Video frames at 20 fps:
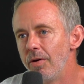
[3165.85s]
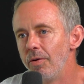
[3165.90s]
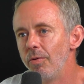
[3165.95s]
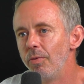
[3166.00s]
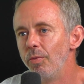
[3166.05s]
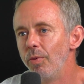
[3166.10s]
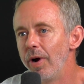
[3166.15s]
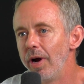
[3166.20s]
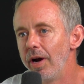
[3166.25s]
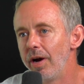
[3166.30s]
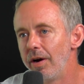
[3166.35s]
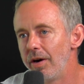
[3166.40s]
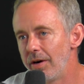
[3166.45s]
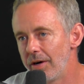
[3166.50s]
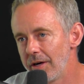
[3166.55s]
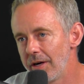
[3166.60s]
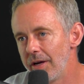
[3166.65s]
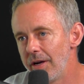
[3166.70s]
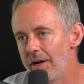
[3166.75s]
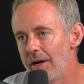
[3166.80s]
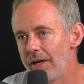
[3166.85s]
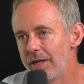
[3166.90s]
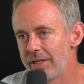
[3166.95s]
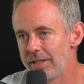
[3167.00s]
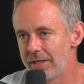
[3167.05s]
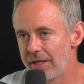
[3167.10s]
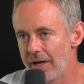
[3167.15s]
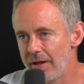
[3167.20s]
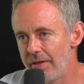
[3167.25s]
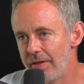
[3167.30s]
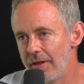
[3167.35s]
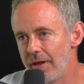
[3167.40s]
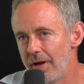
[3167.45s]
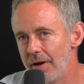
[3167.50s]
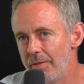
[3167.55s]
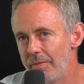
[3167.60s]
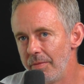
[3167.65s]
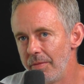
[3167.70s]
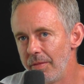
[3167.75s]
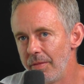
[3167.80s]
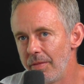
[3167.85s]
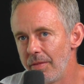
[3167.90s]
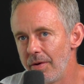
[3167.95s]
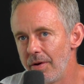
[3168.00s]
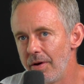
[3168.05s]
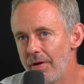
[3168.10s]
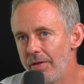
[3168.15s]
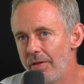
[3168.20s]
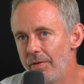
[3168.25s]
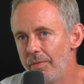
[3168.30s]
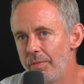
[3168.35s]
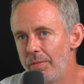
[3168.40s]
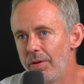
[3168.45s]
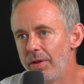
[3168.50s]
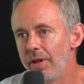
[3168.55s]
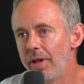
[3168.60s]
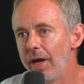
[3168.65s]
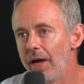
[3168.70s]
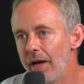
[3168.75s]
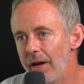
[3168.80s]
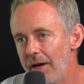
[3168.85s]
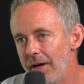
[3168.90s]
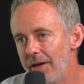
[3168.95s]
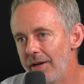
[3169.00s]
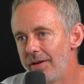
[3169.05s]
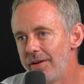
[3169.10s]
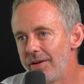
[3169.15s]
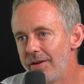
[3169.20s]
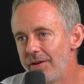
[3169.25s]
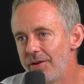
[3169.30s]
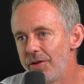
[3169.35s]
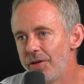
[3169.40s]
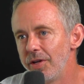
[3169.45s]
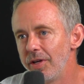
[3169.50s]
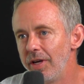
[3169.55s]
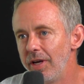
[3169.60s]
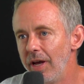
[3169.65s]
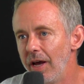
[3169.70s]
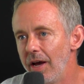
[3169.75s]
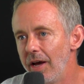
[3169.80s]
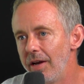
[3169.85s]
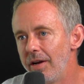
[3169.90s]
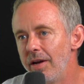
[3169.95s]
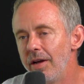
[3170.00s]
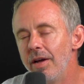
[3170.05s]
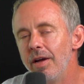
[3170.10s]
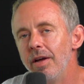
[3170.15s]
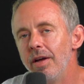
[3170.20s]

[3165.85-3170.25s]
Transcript: where can I send them on the planet to get